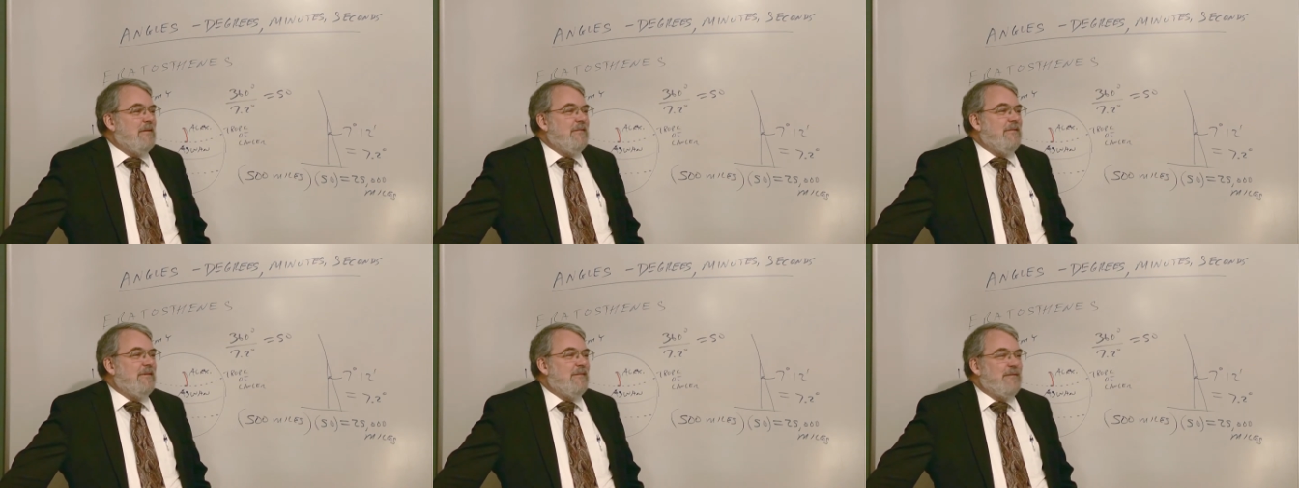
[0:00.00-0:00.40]

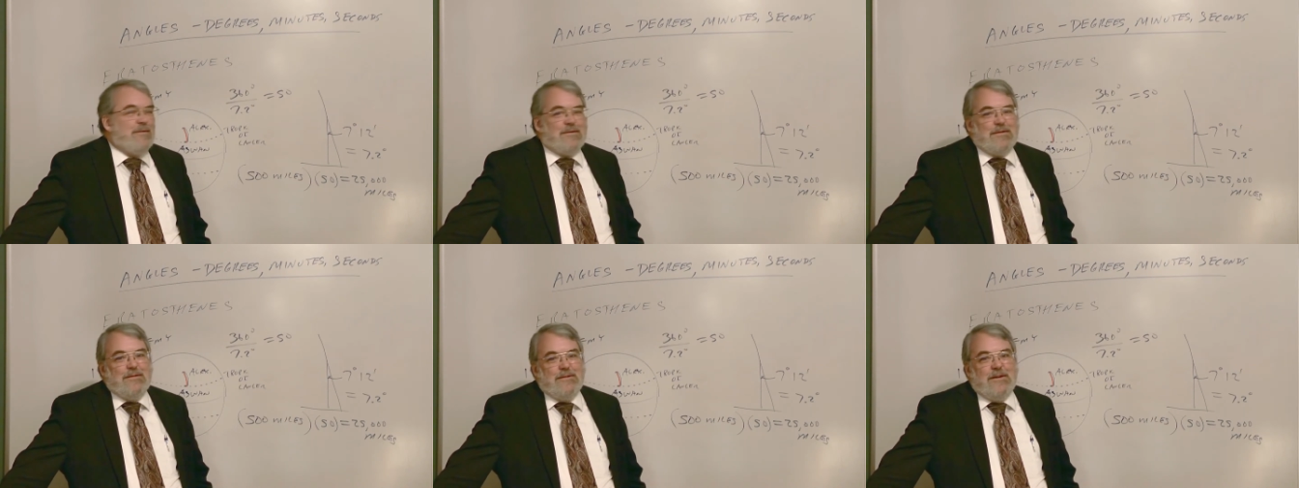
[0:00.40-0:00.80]
when the
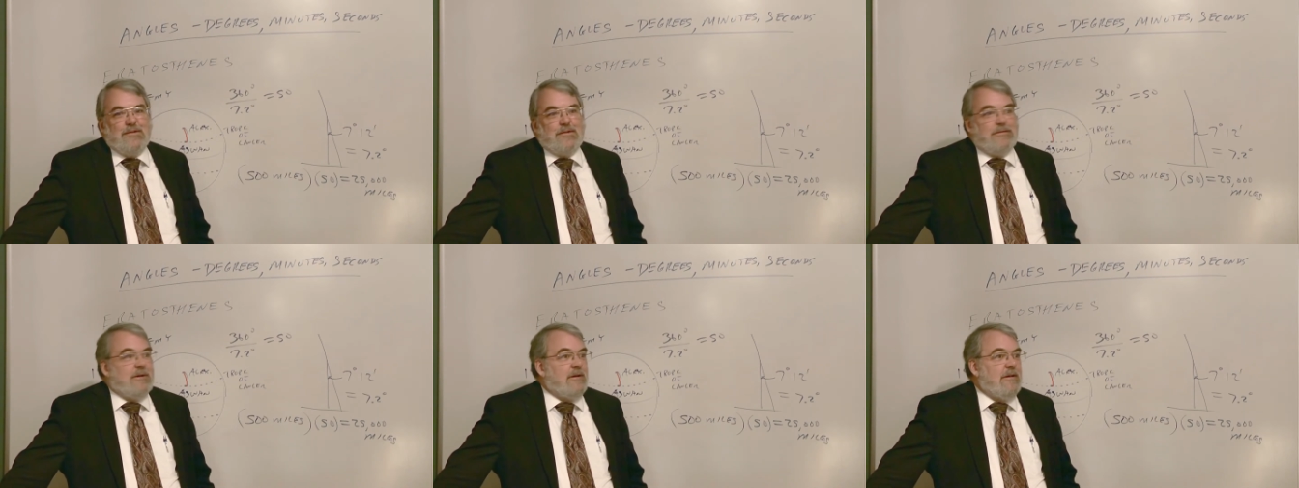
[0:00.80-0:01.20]
first
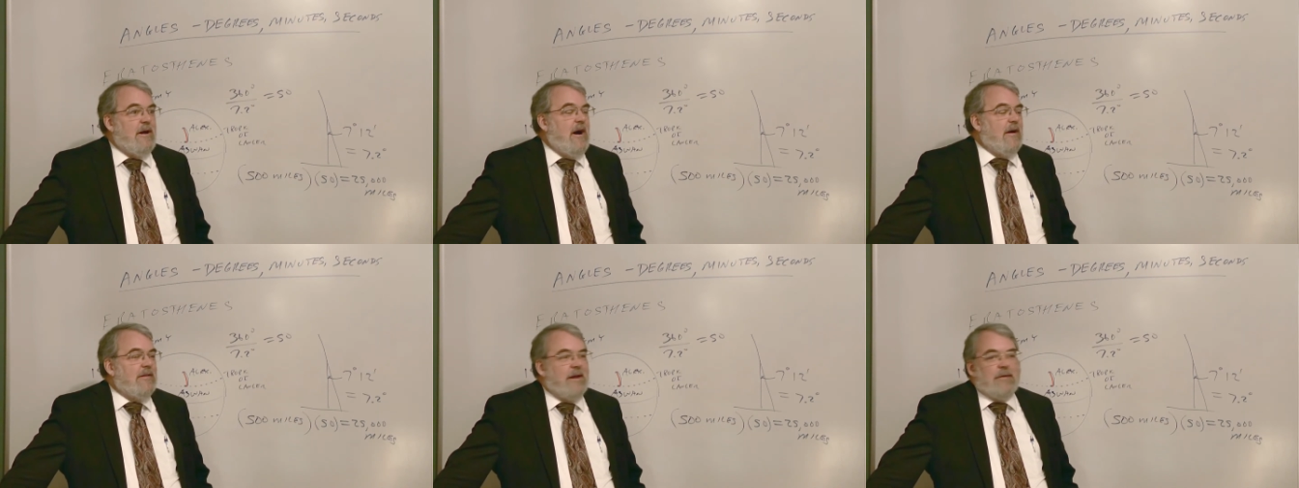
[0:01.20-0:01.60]
invention of a
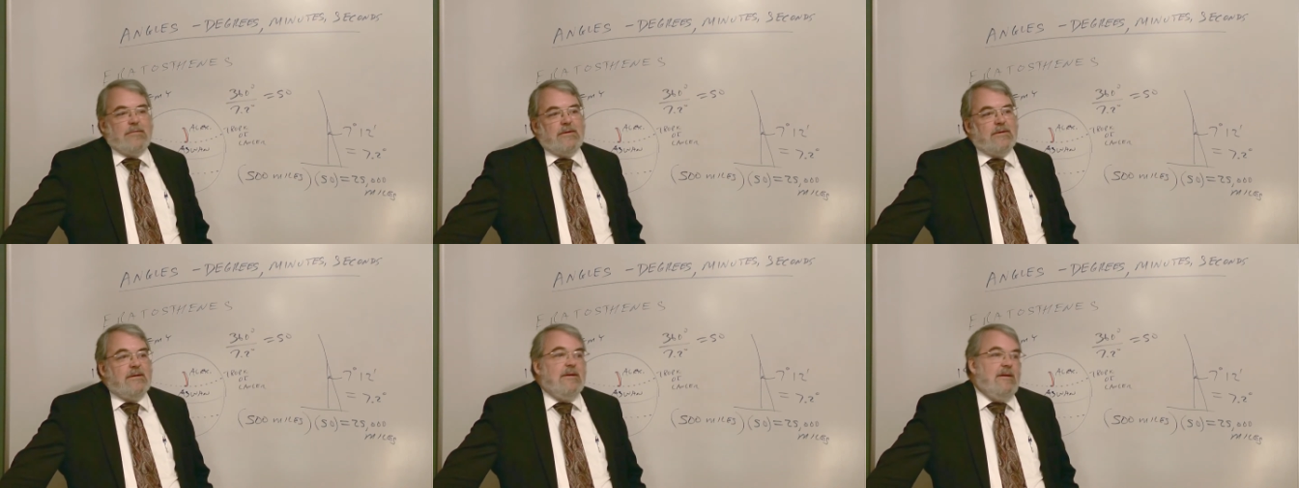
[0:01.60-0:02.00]
clock that
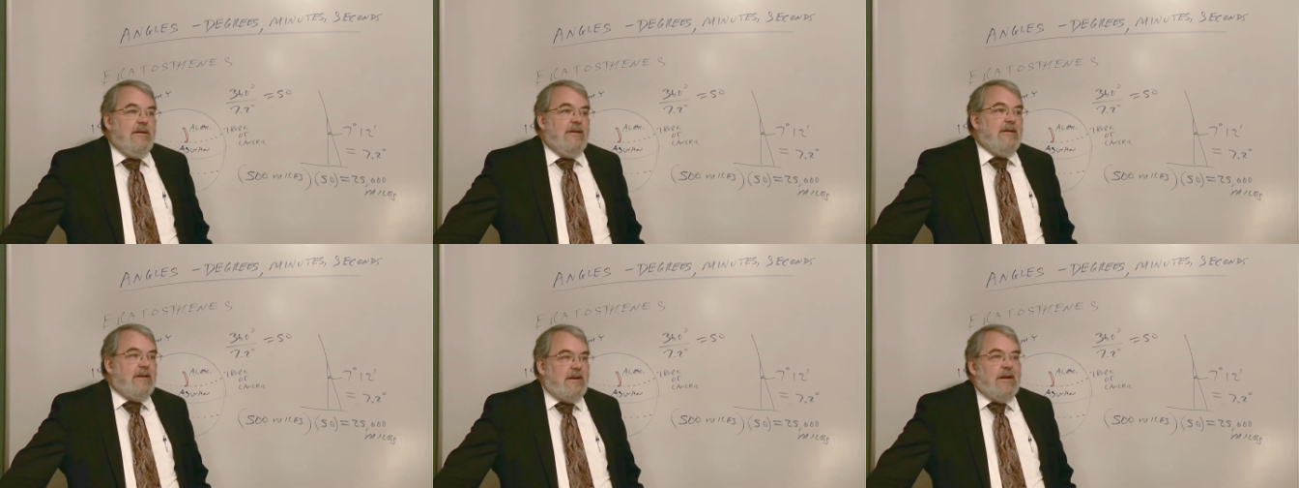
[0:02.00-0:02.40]
would
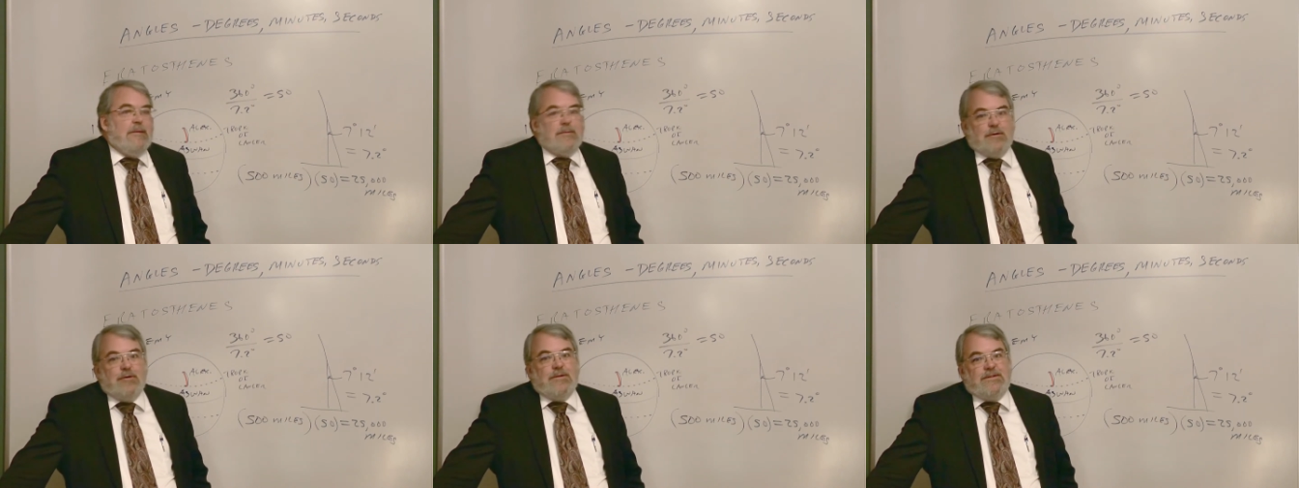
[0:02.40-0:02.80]

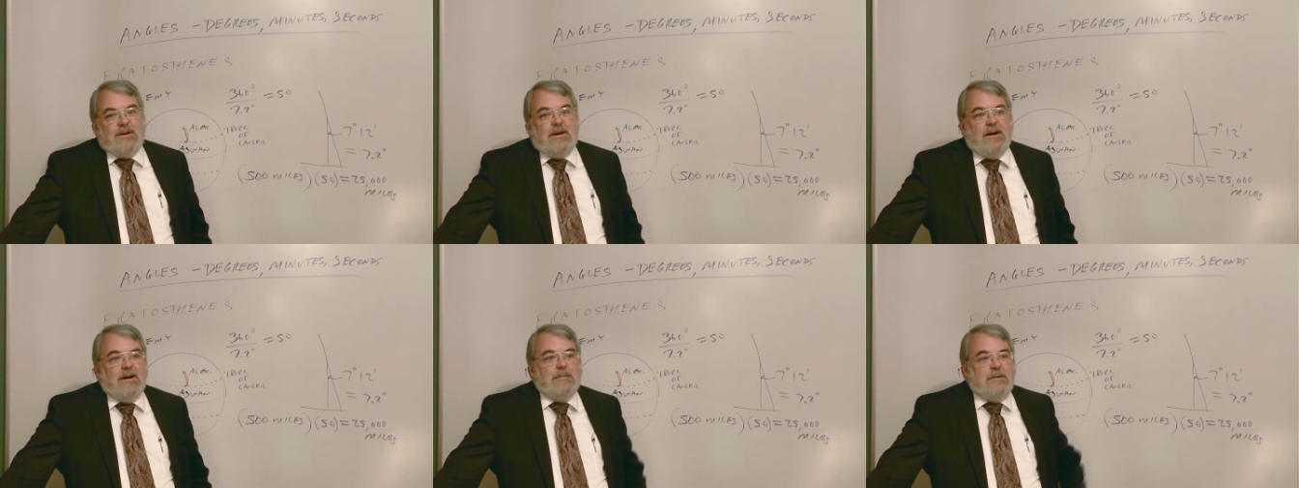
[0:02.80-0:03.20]
keep good
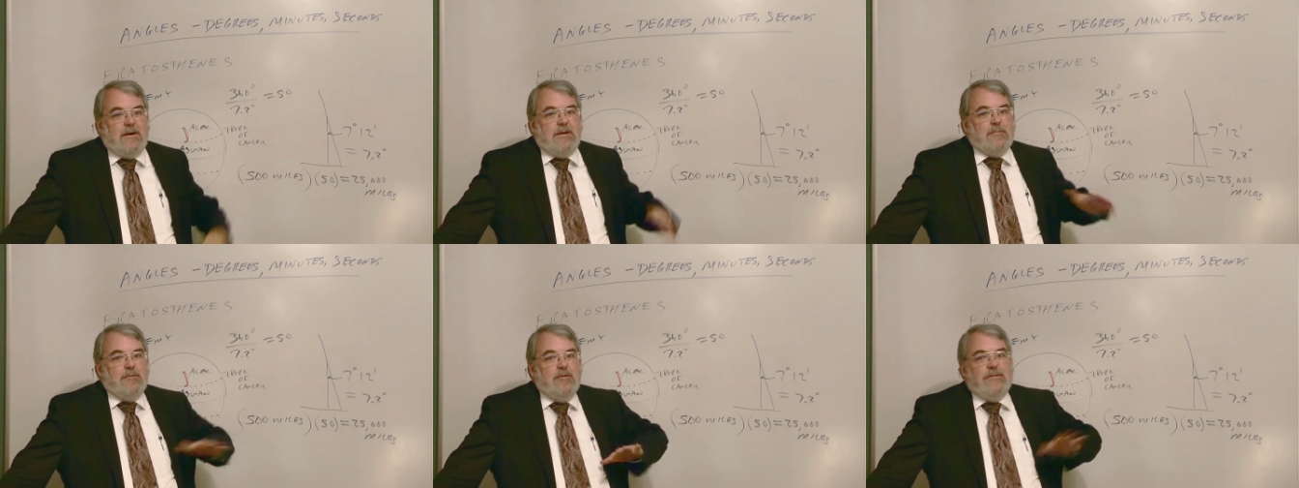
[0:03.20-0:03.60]
time
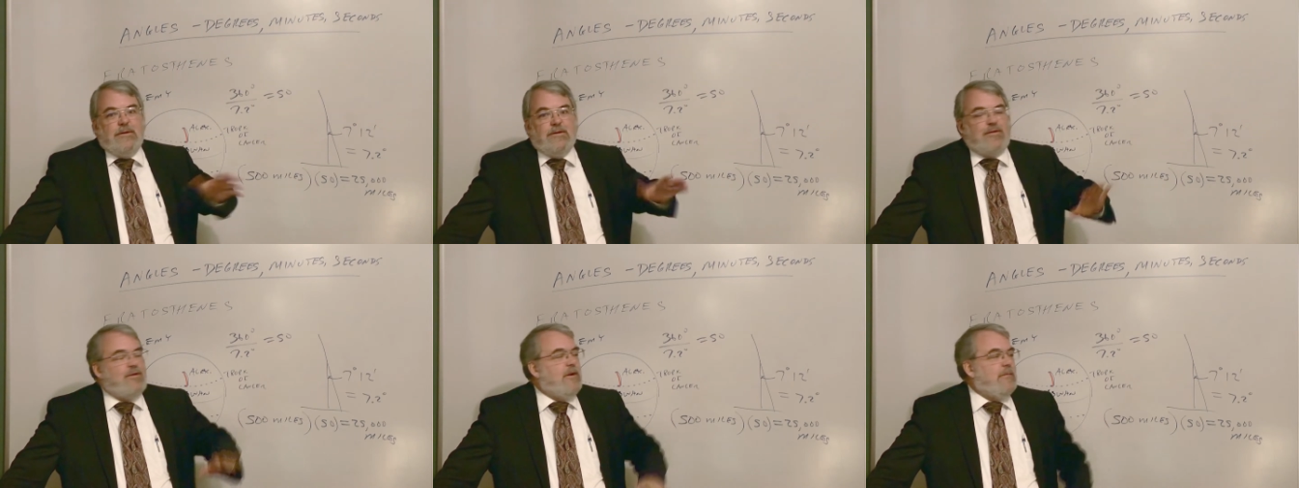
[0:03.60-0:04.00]
on a
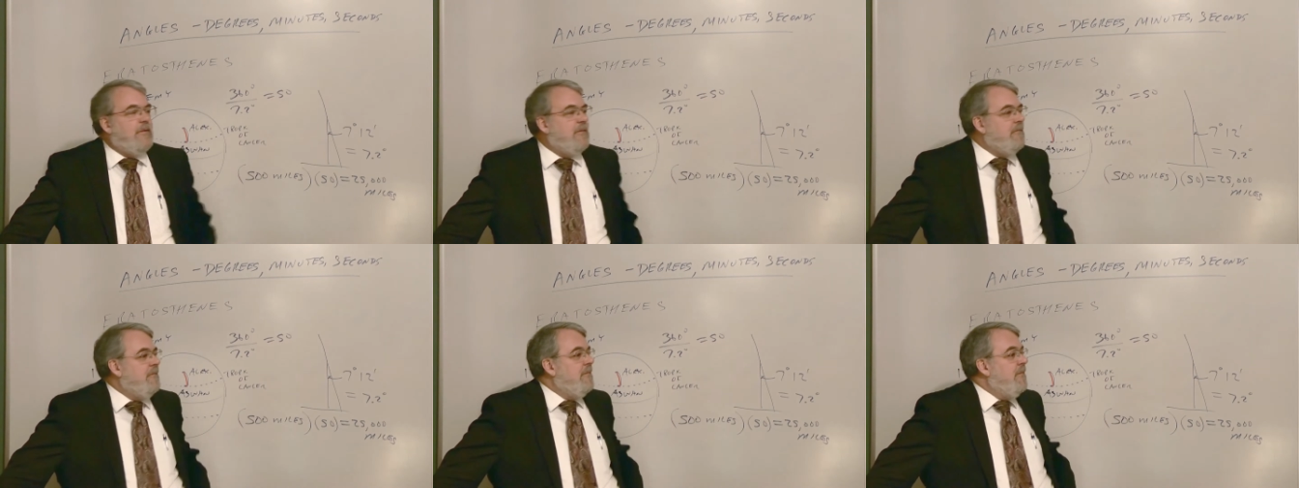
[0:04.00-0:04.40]
moving ship.